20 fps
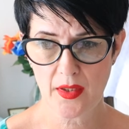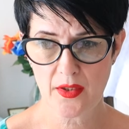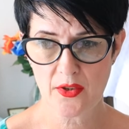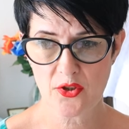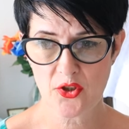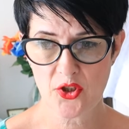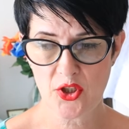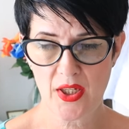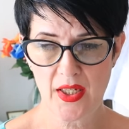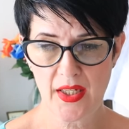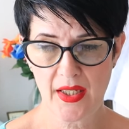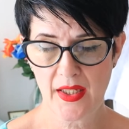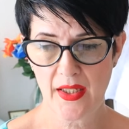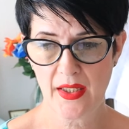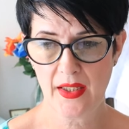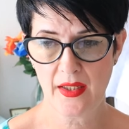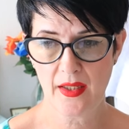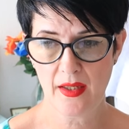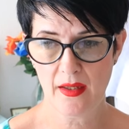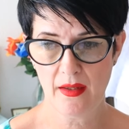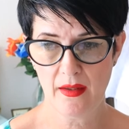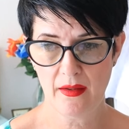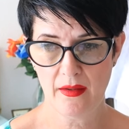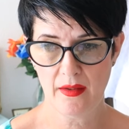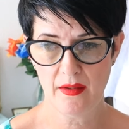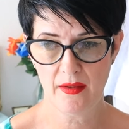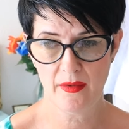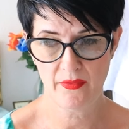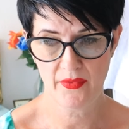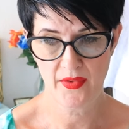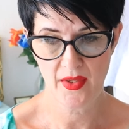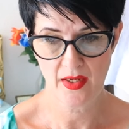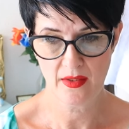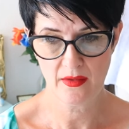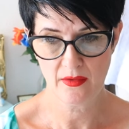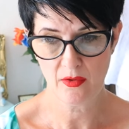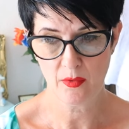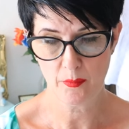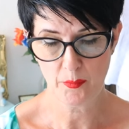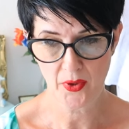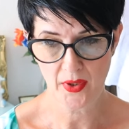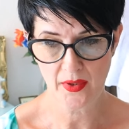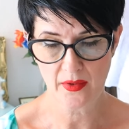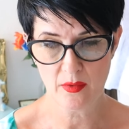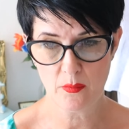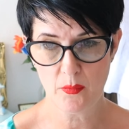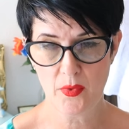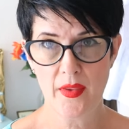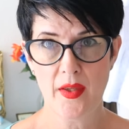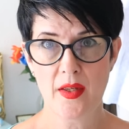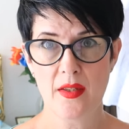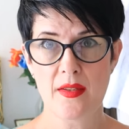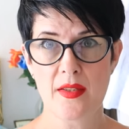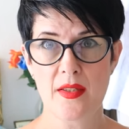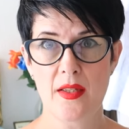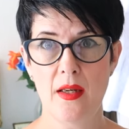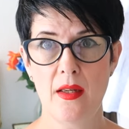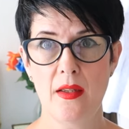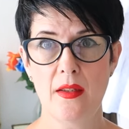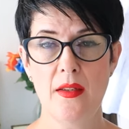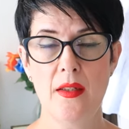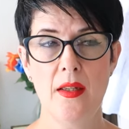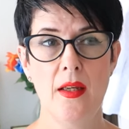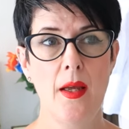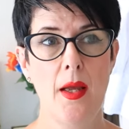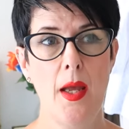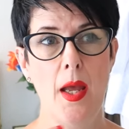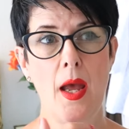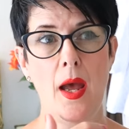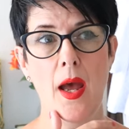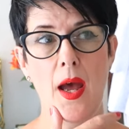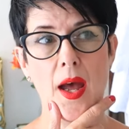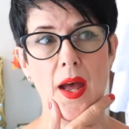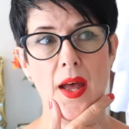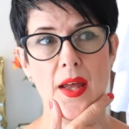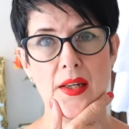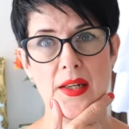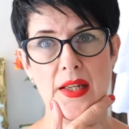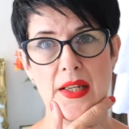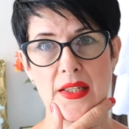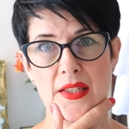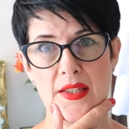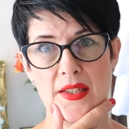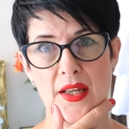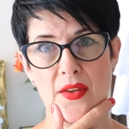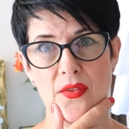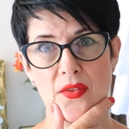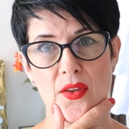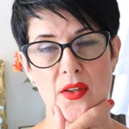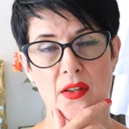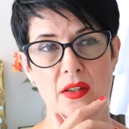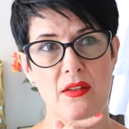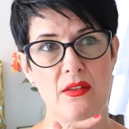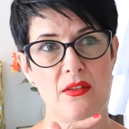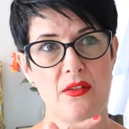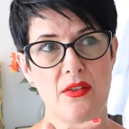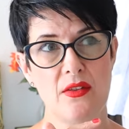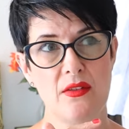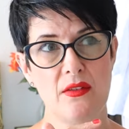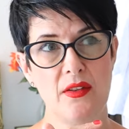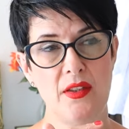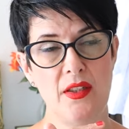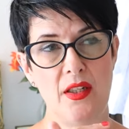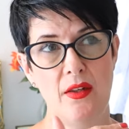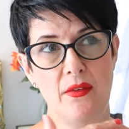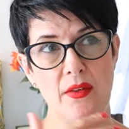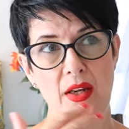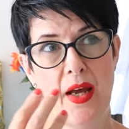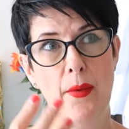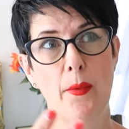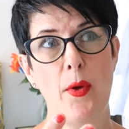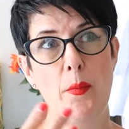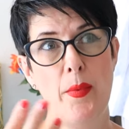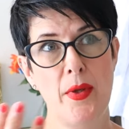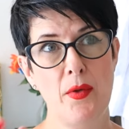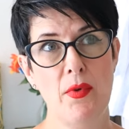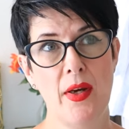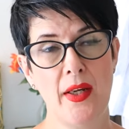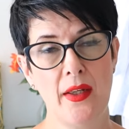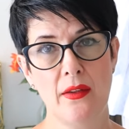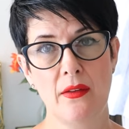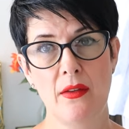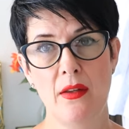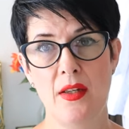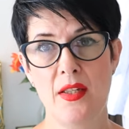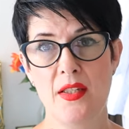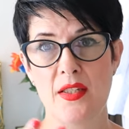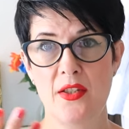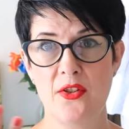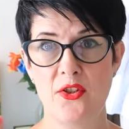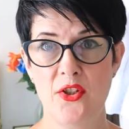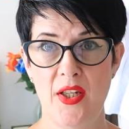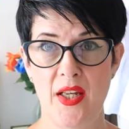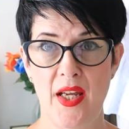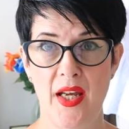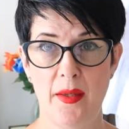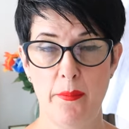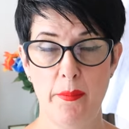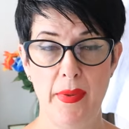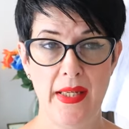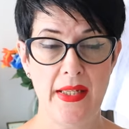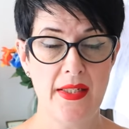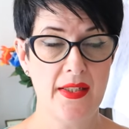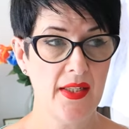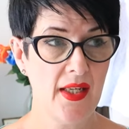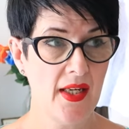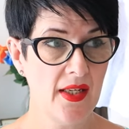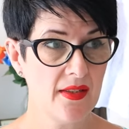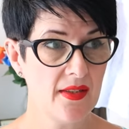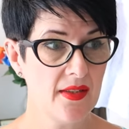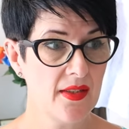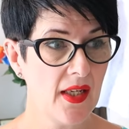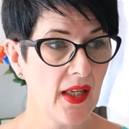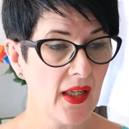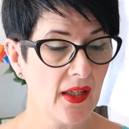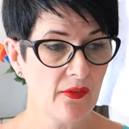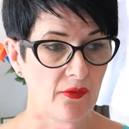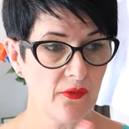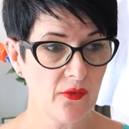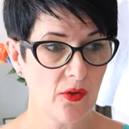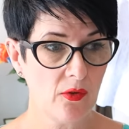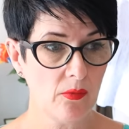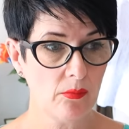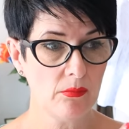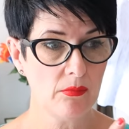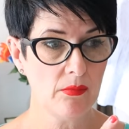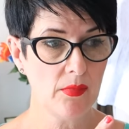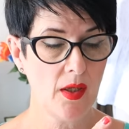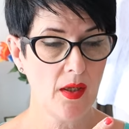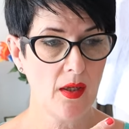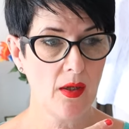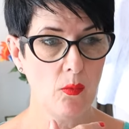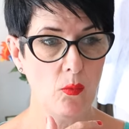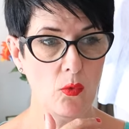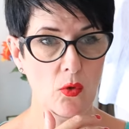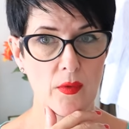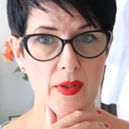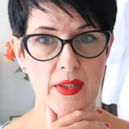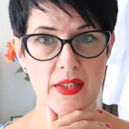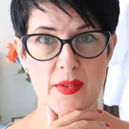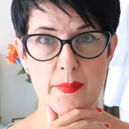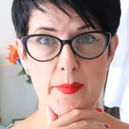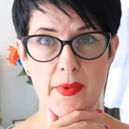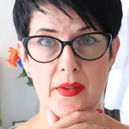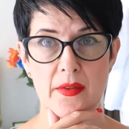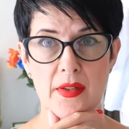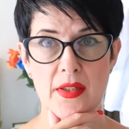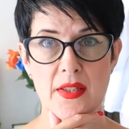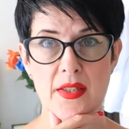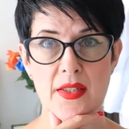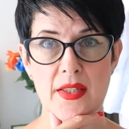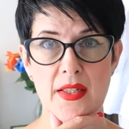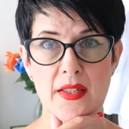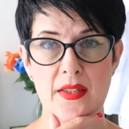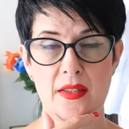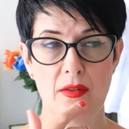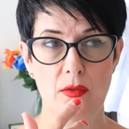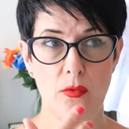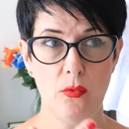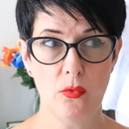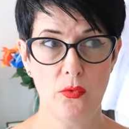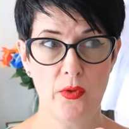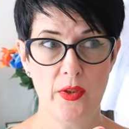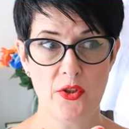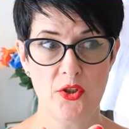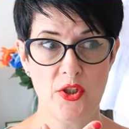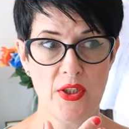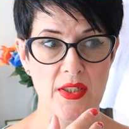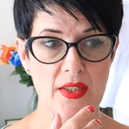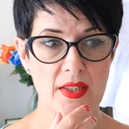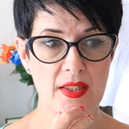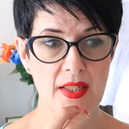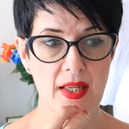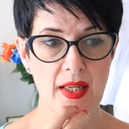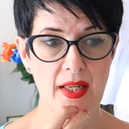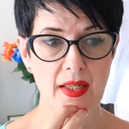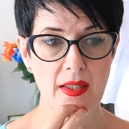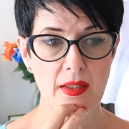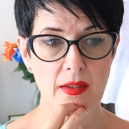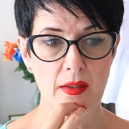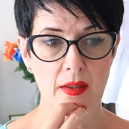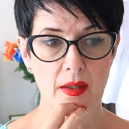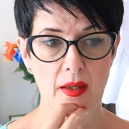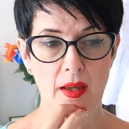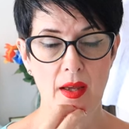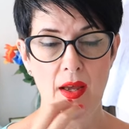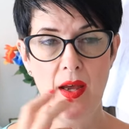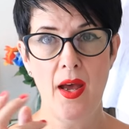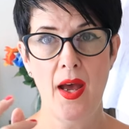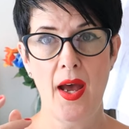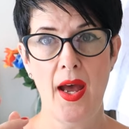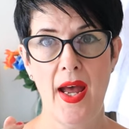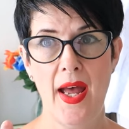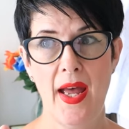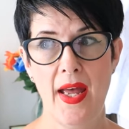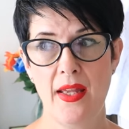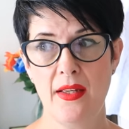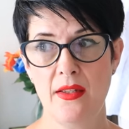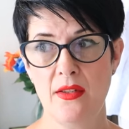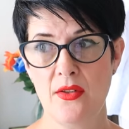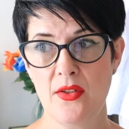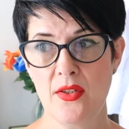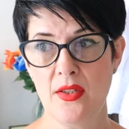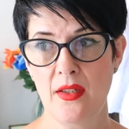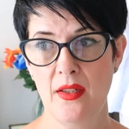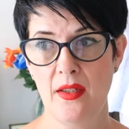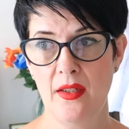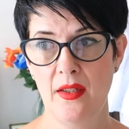She then got pregnant with her son, and it said that, you know, now it would be recognised that she had PTSD from her war experiences and all that she'd seen, and